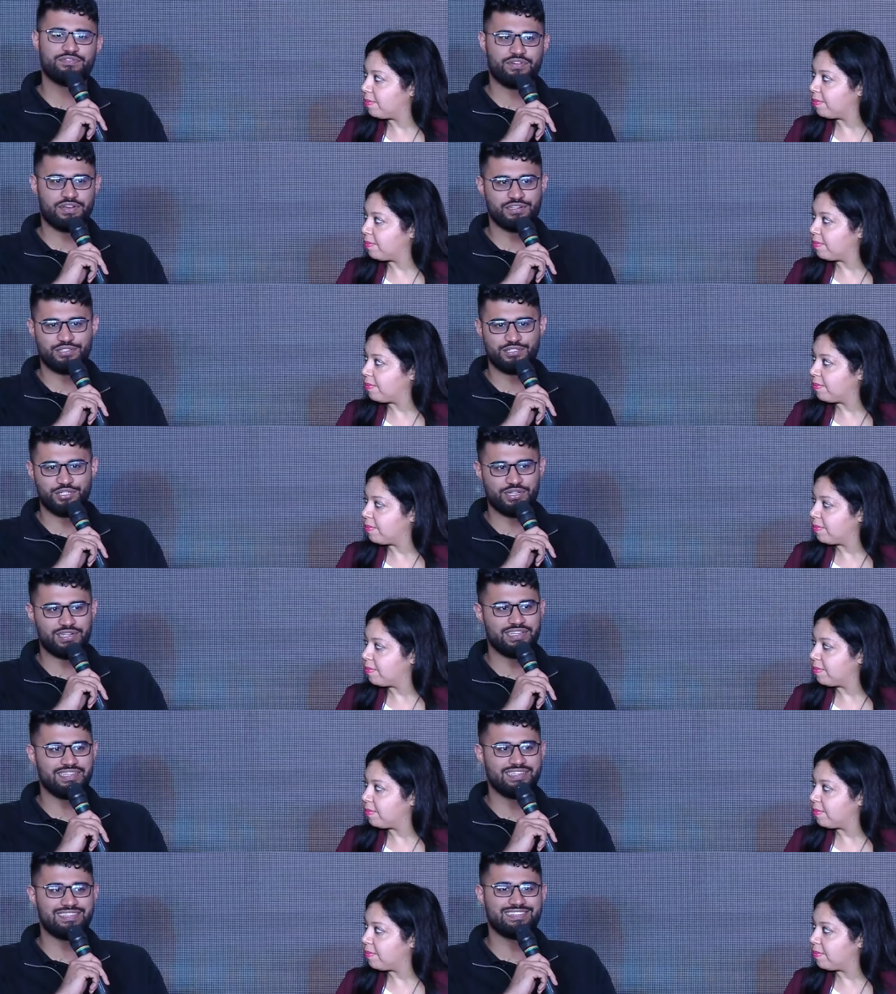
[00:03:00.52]
Speaker 1: fun
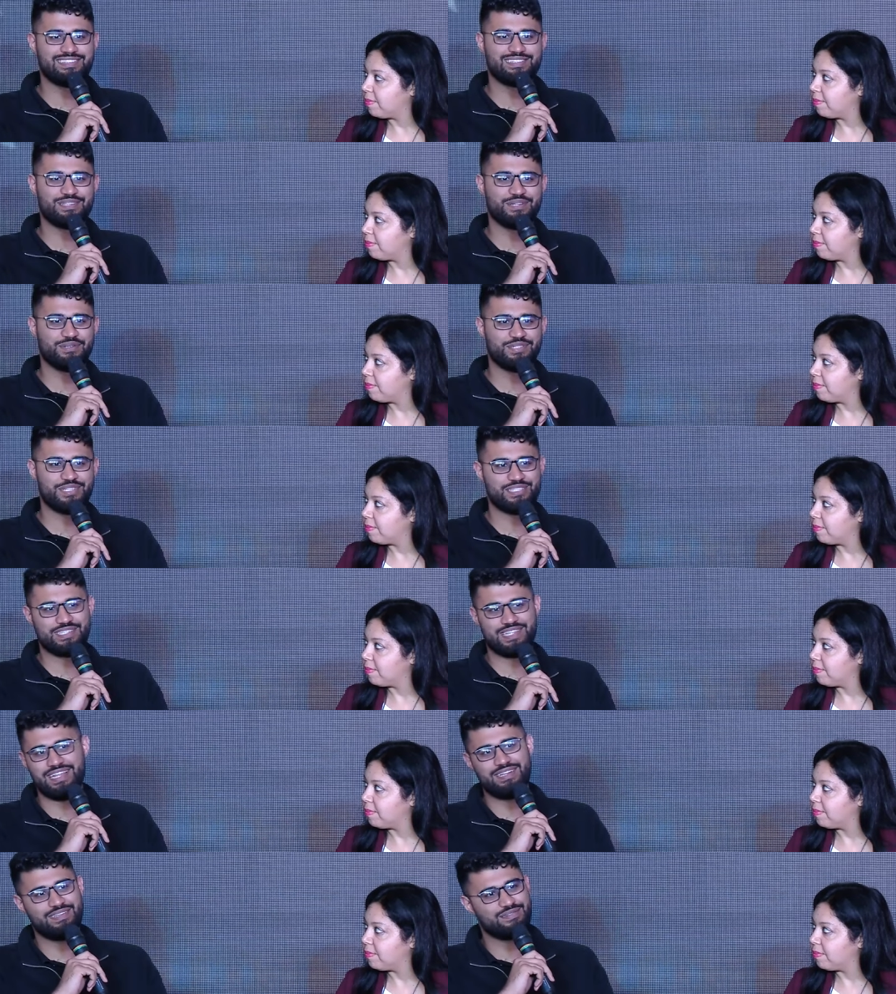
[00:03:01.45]
journey. You know, since
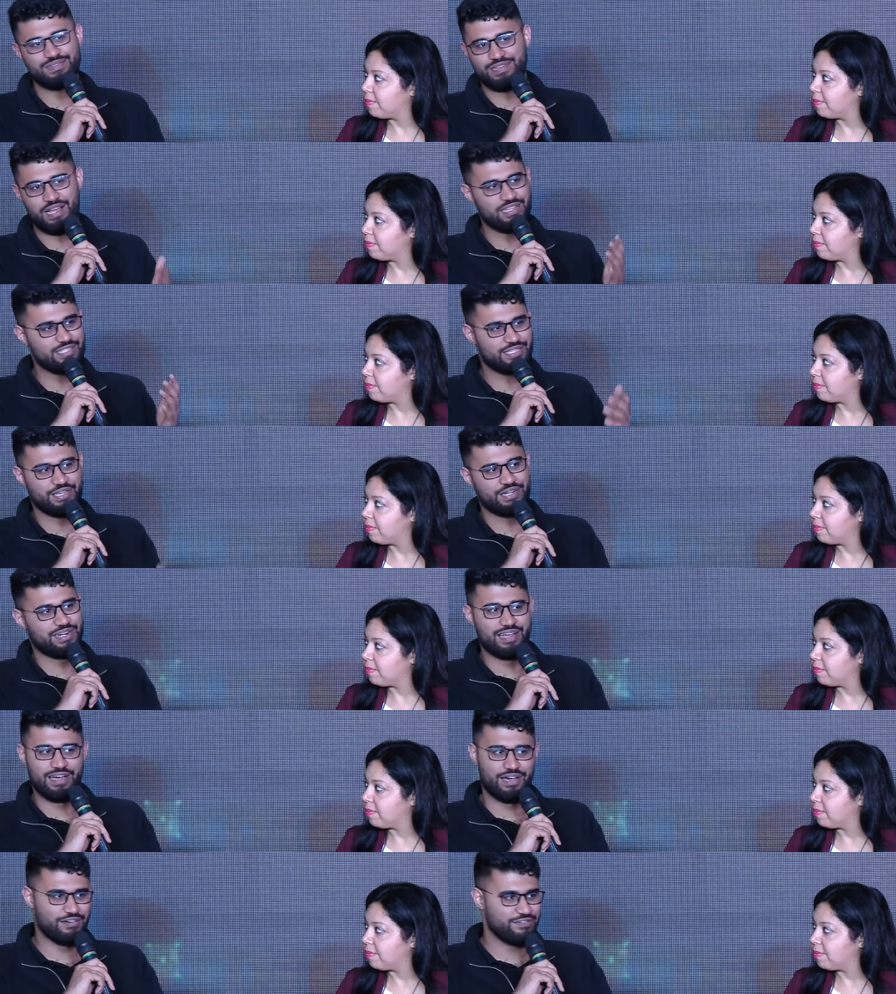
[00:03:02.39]
then, last year
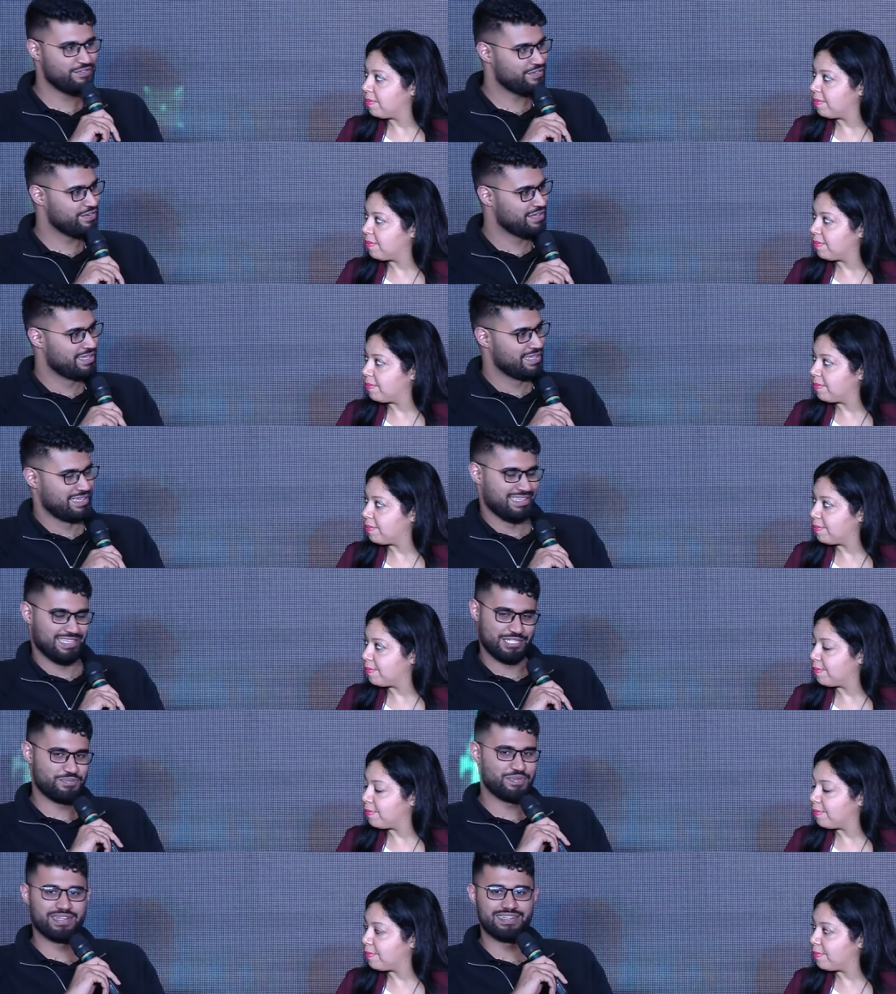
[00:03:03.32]
and a half
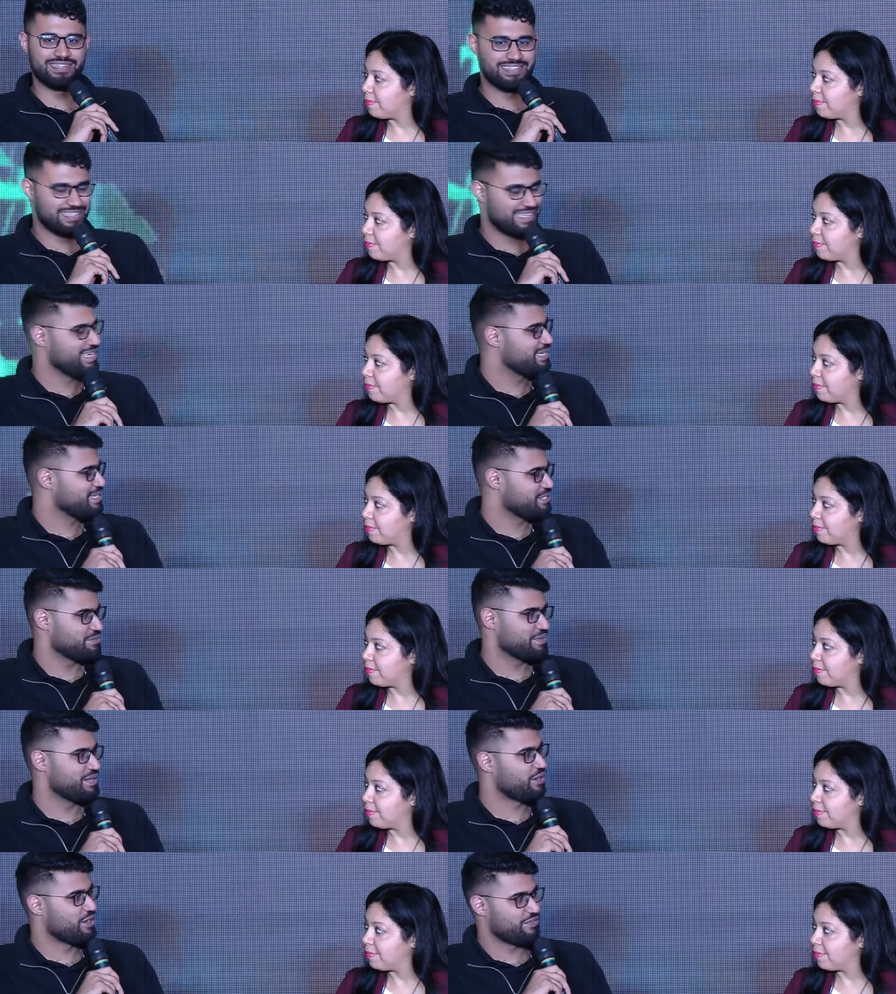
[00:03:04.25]
has been yeah, it's
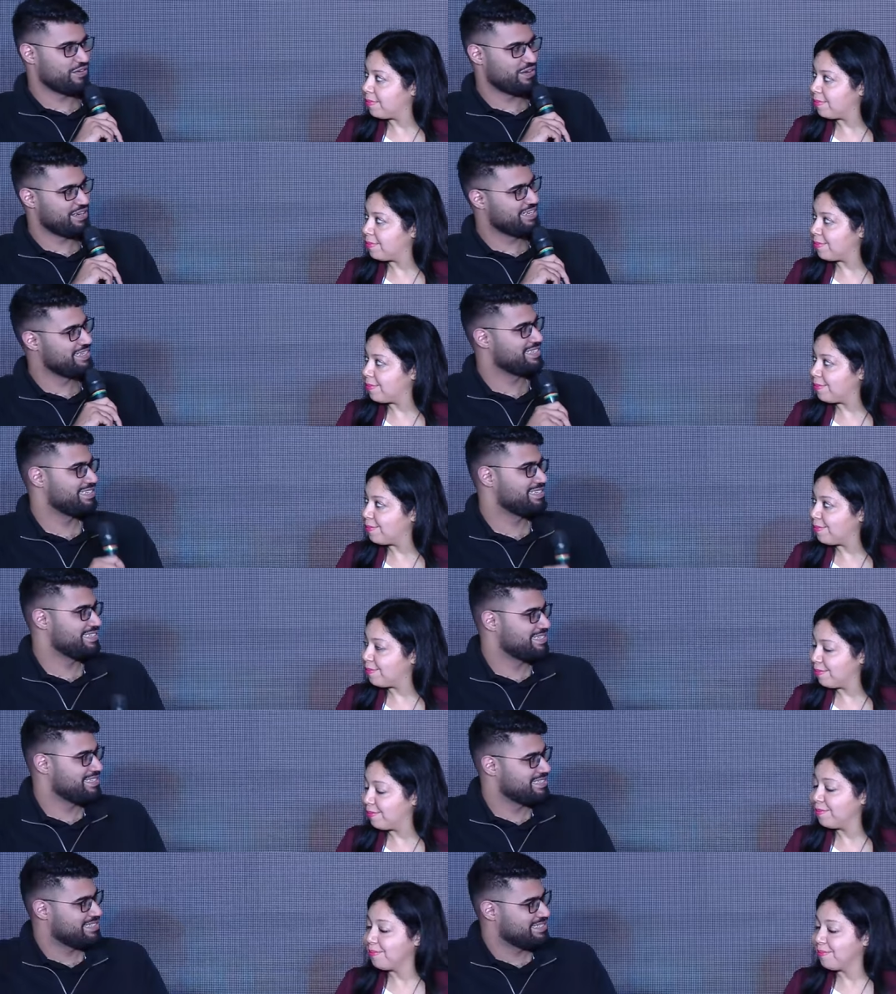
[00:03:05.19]
been a lot of fun.
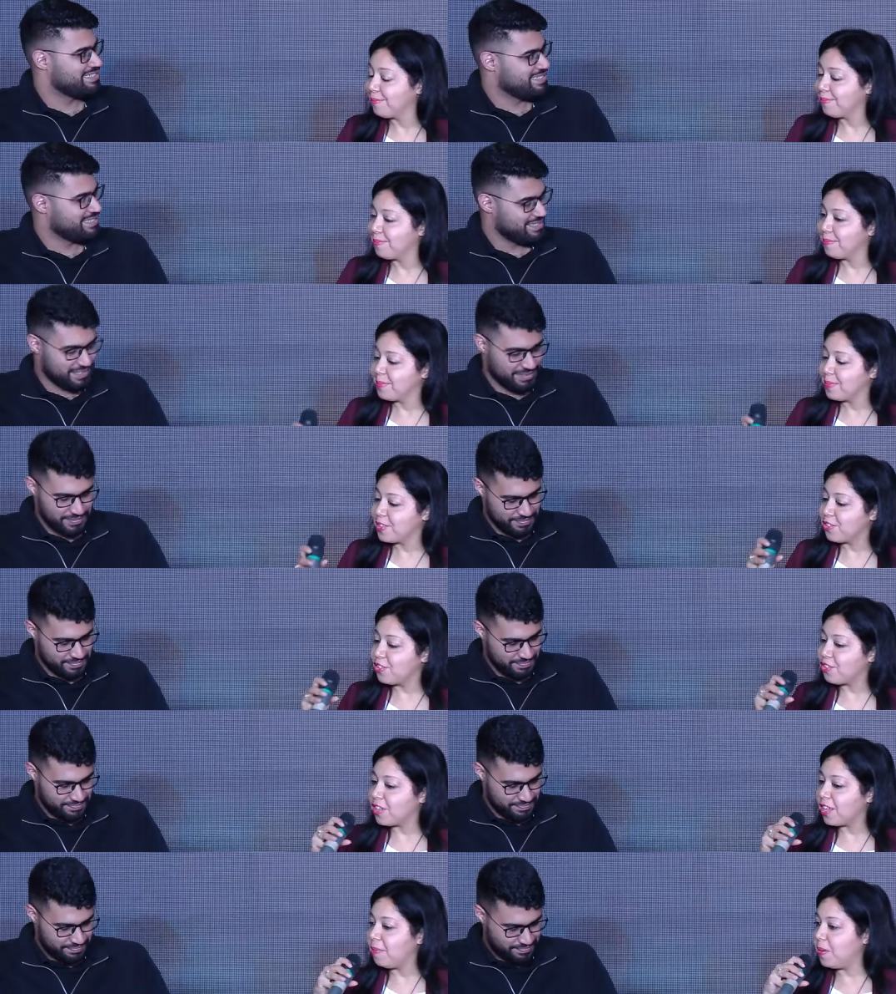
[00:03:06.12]
Speaker 2: So
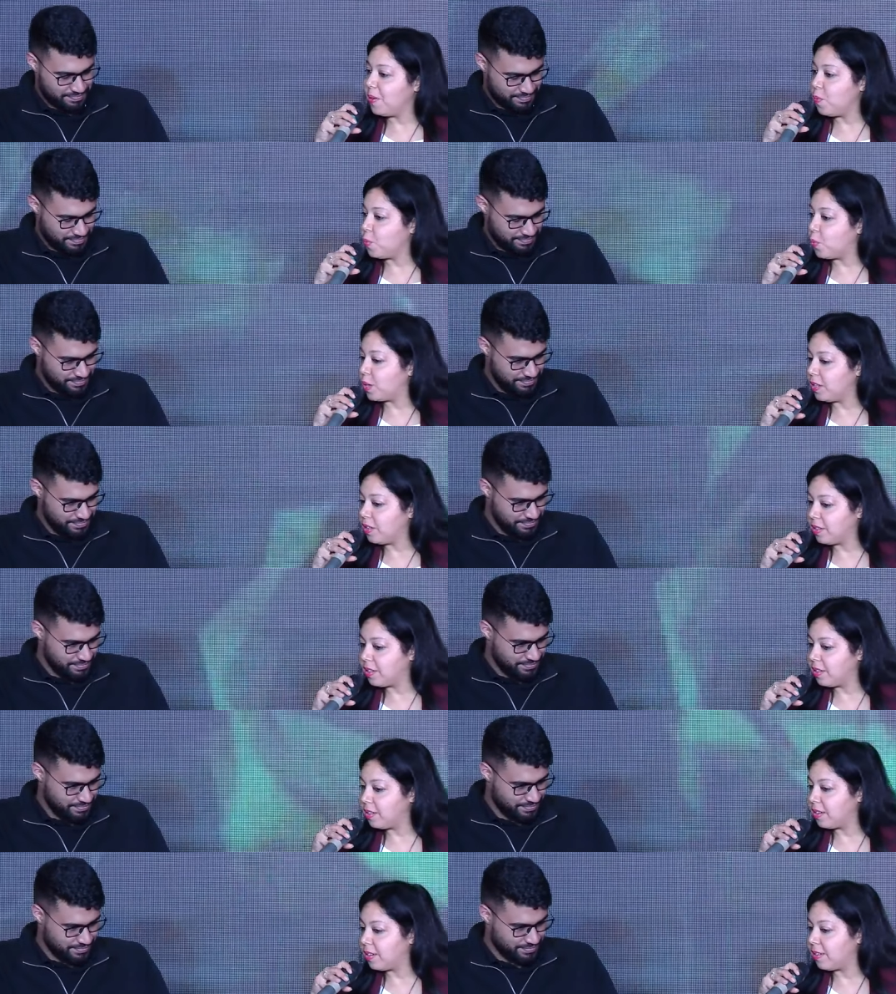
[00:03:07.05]
tell me, what is
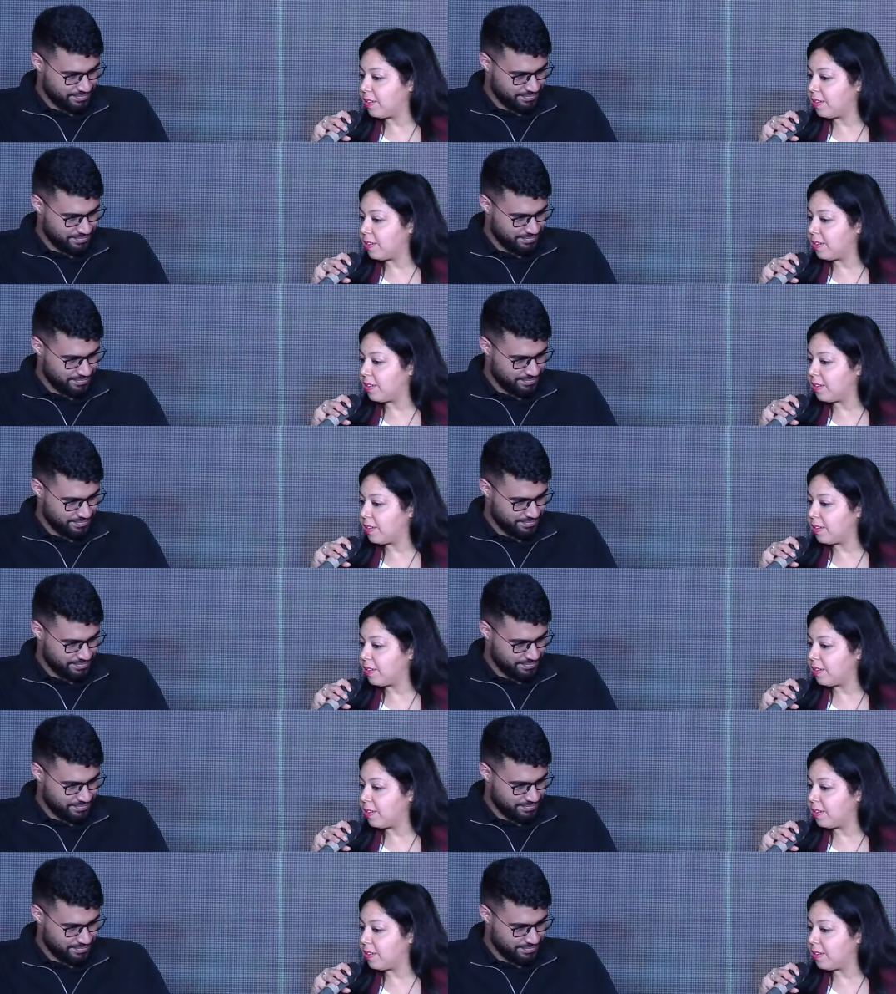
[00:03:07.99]
the